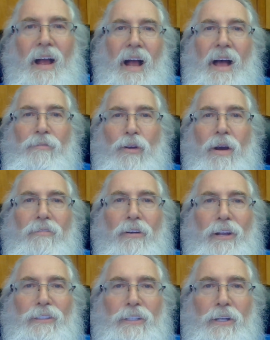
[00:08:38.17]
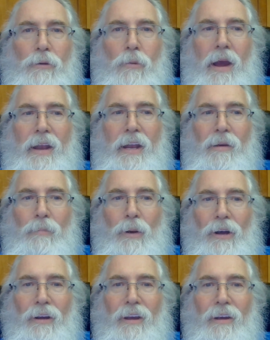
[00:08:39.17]
Have you ever considered writing a
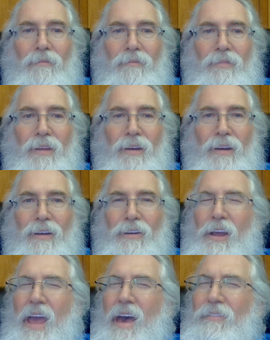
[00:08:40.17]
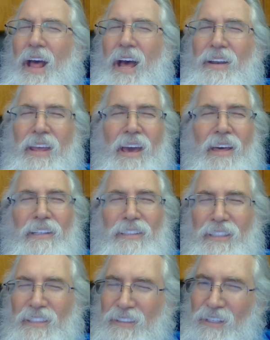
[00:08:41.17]
book? Do you have an idea that's
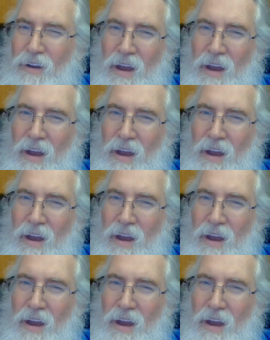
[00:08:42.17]
just